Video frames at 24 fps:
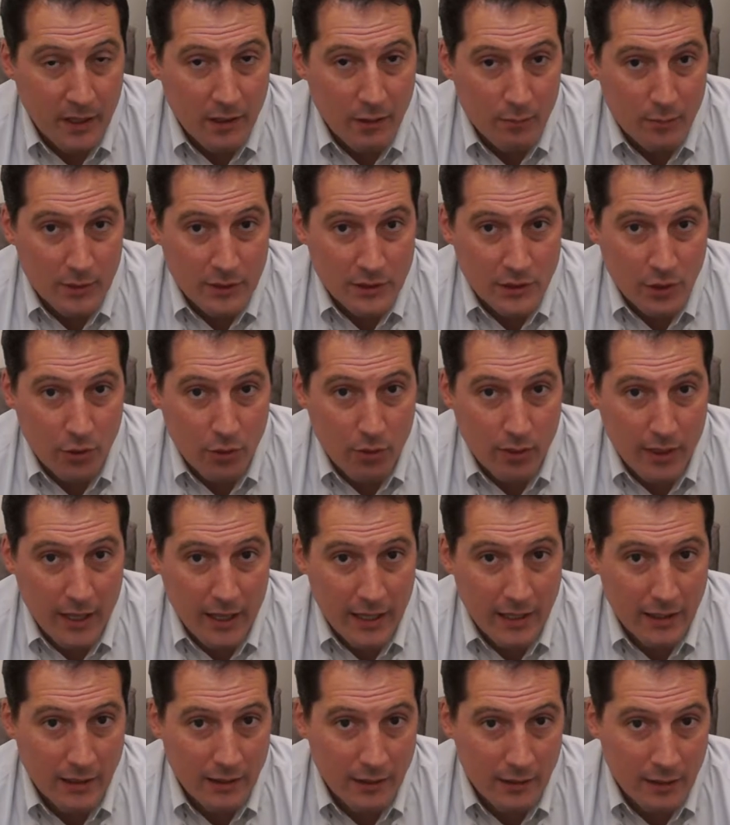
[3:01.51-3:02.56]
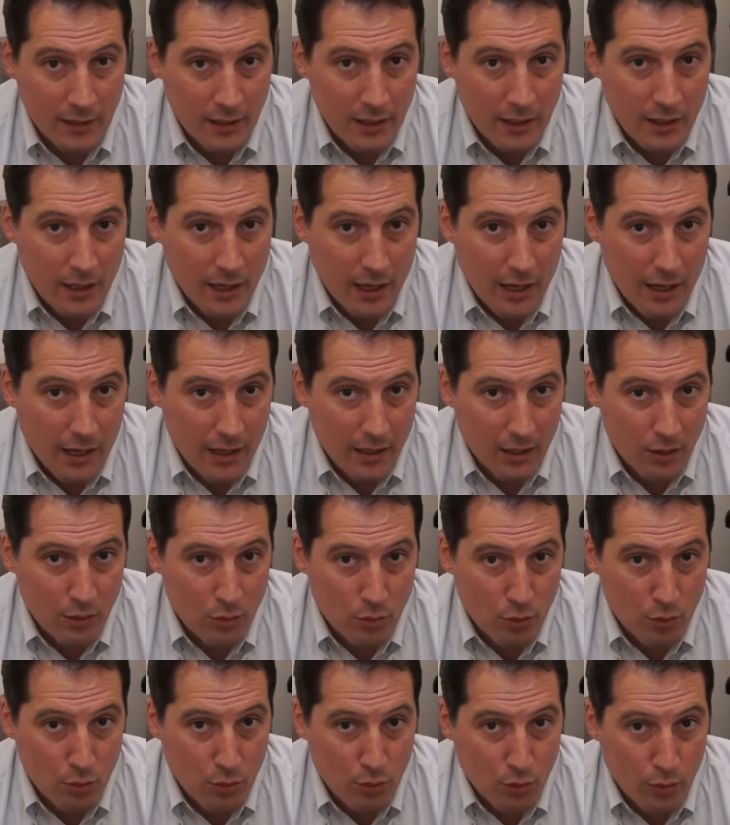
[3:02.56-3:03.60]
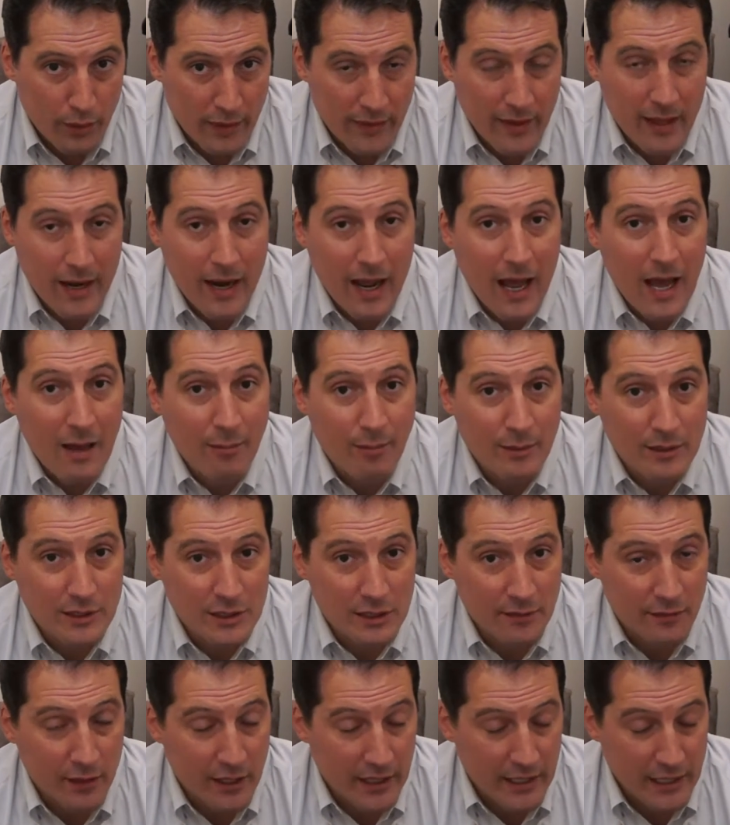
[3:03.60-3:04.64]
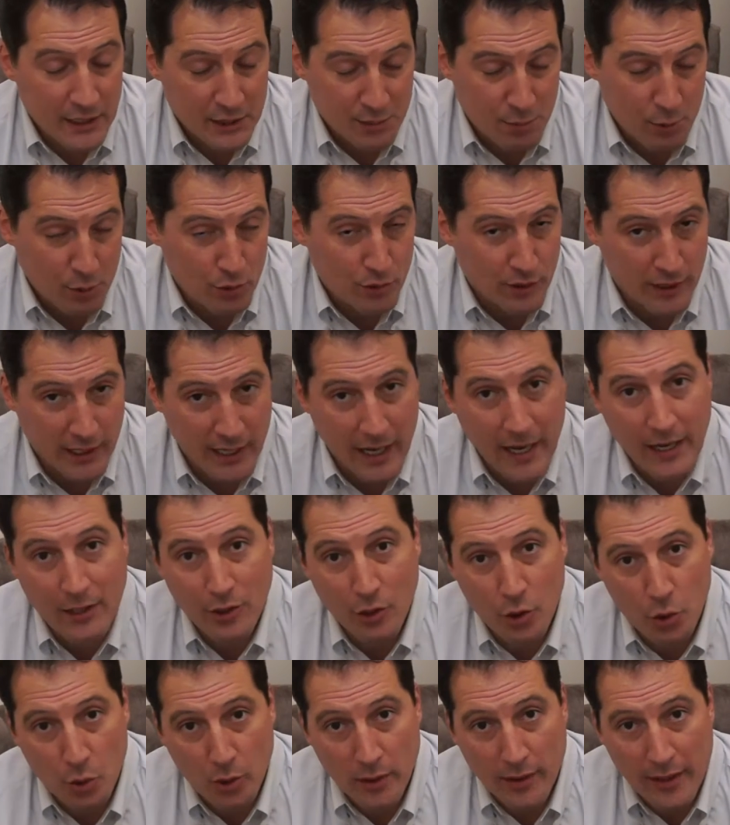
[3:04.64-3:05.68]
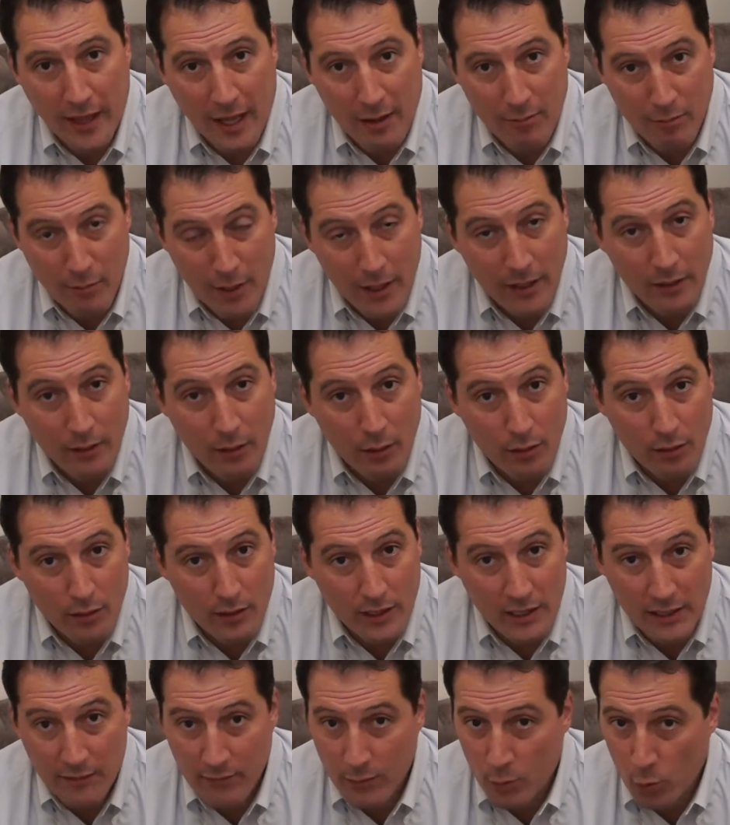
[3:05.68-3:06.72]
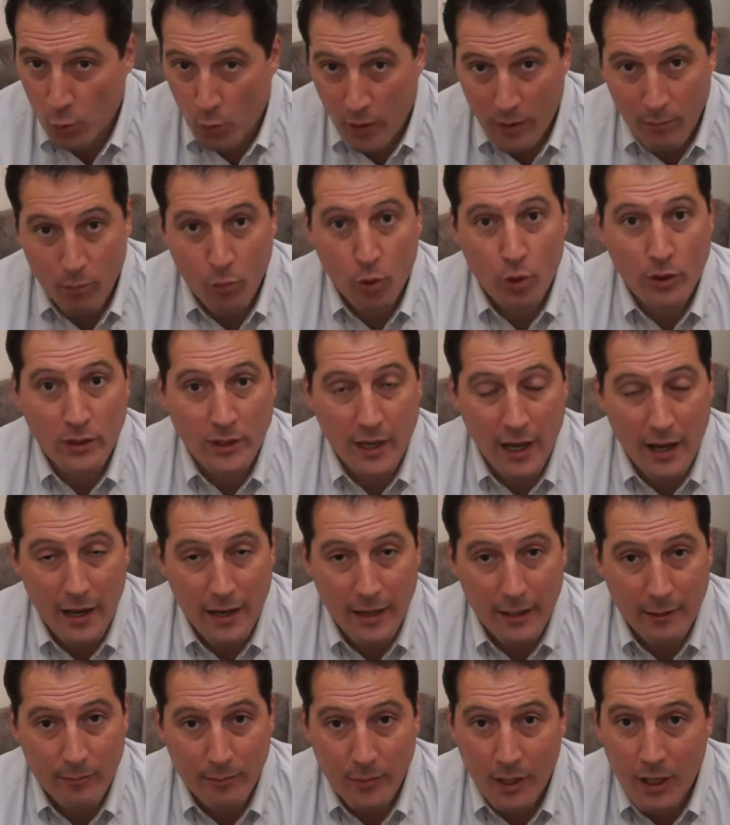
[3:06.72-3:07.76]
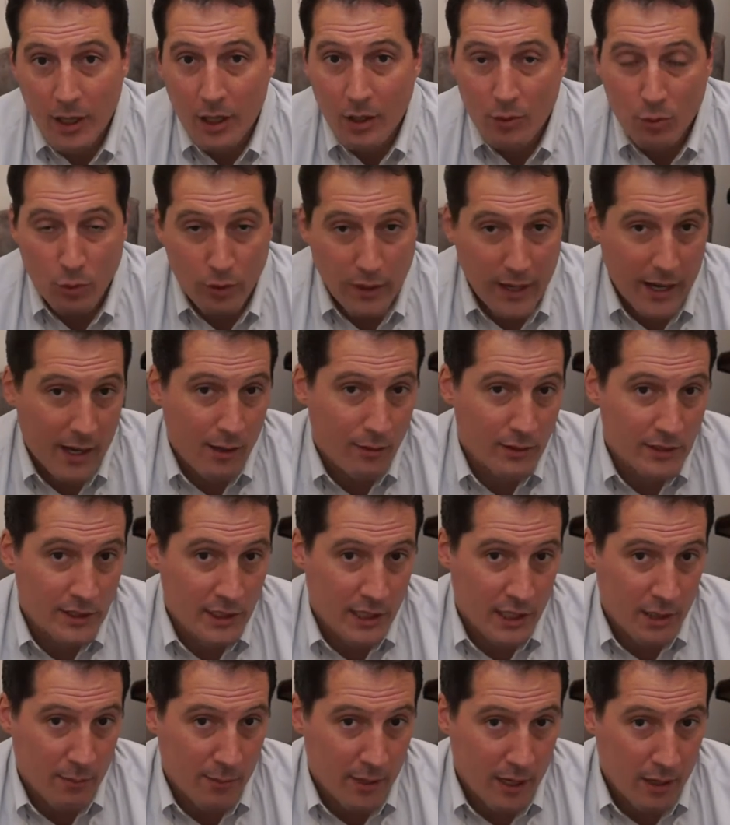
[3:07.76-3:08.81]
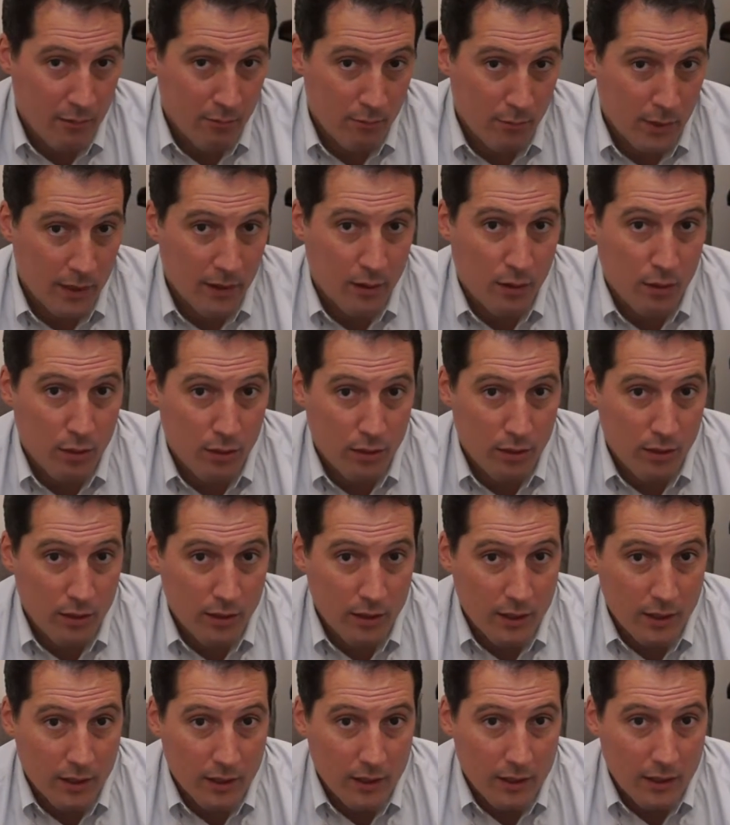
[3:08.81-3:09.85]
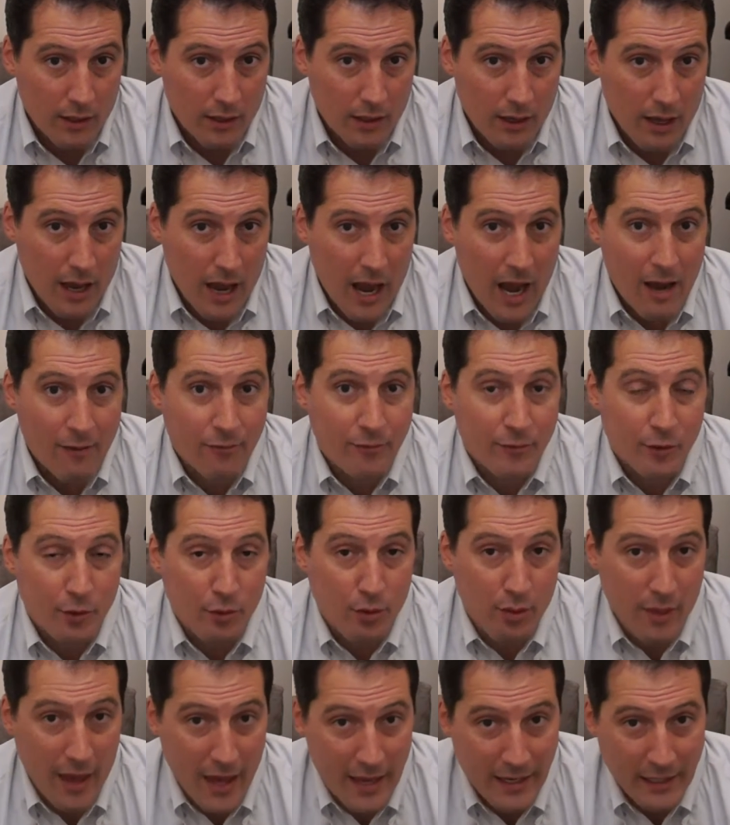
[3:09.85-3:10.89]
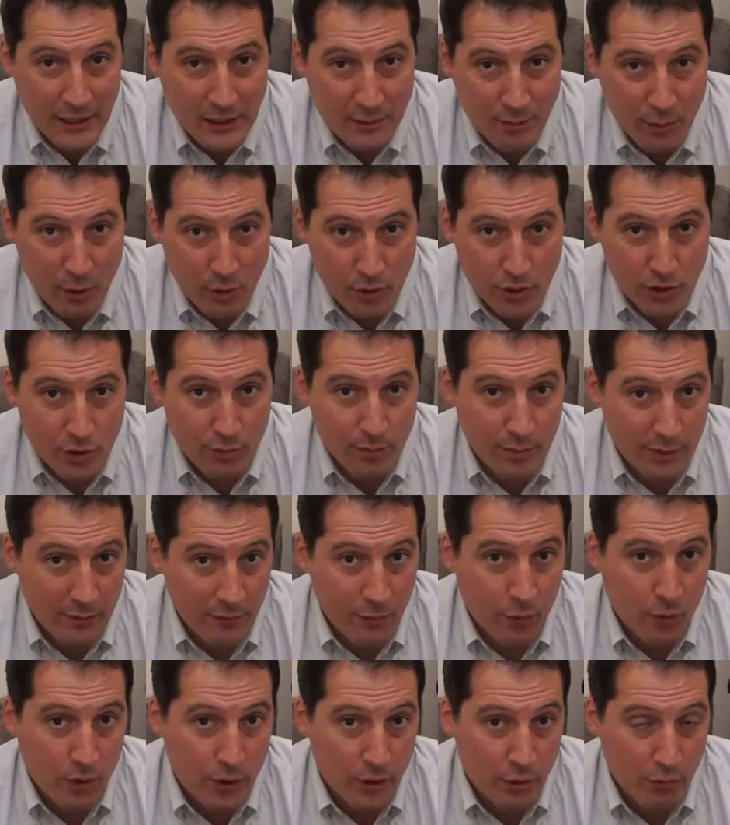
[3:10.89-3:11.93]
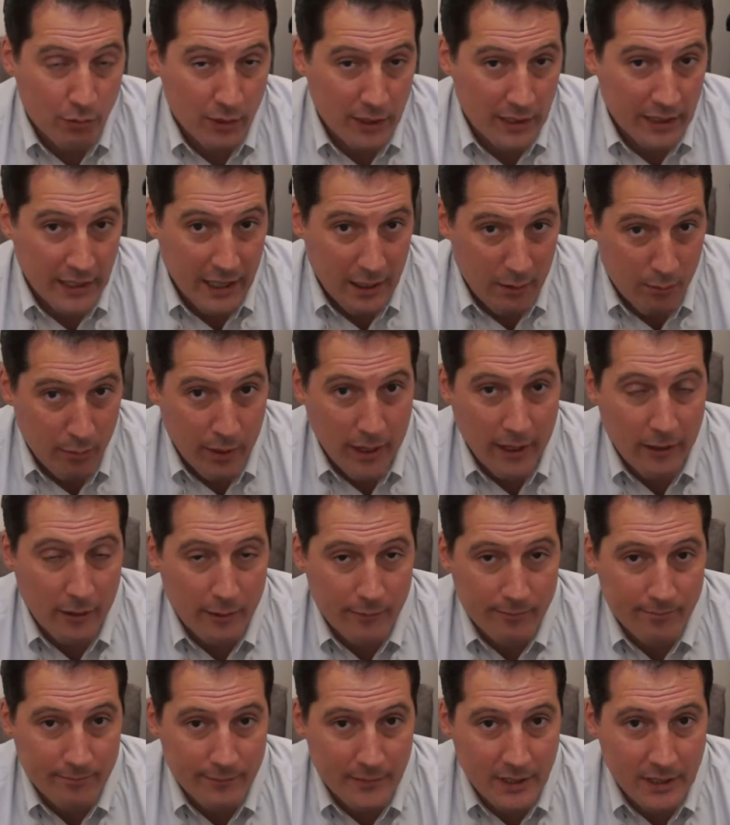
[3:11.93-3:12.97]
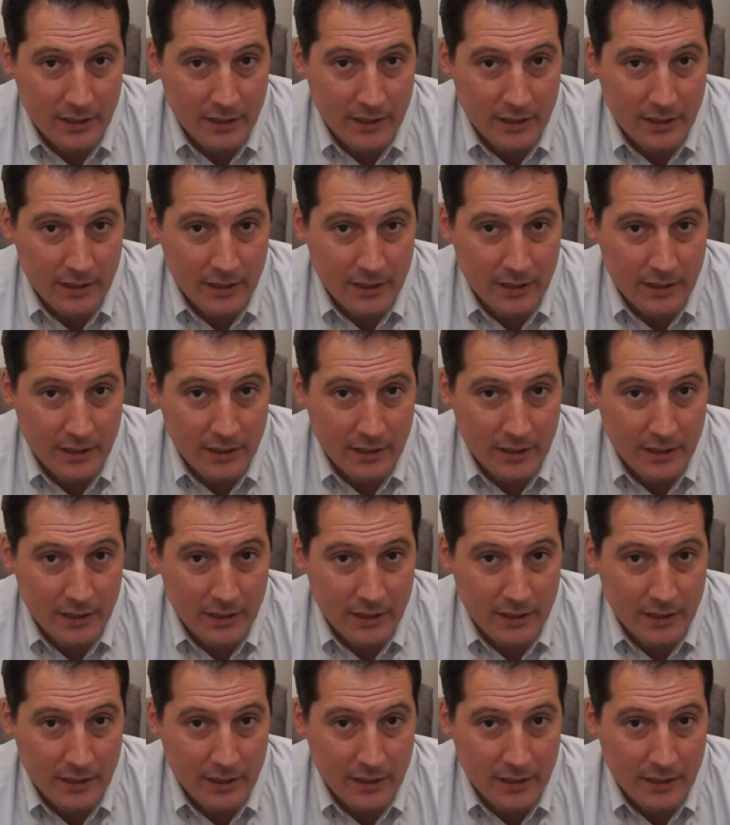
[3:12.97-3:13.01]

But so then, when that happens, if you get exposed again during that month, even one more time, well, now it's going to be a month after that exposure before you really get better.